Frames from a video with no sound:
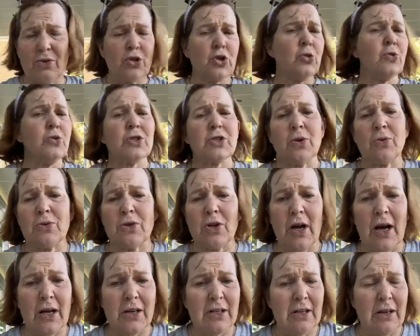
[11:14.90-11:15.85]
Jews don't
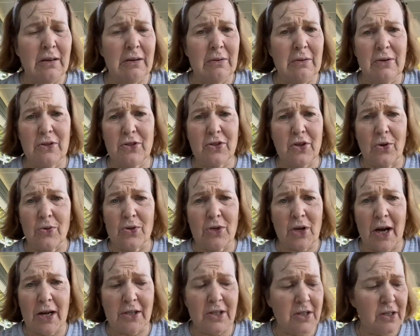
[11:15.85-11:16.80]
talk to don't
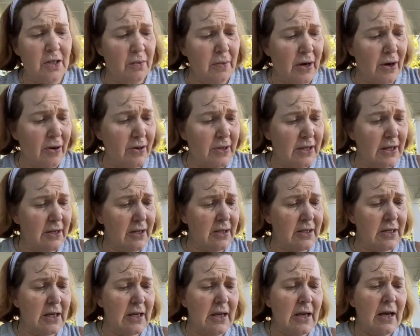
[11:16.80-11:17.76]
talk to
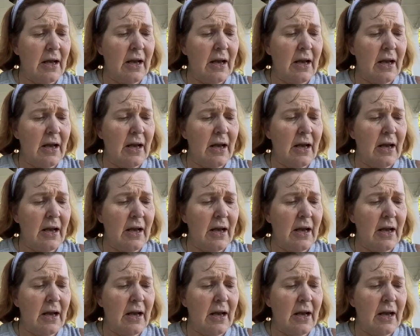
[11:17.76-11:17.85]
Samaritans.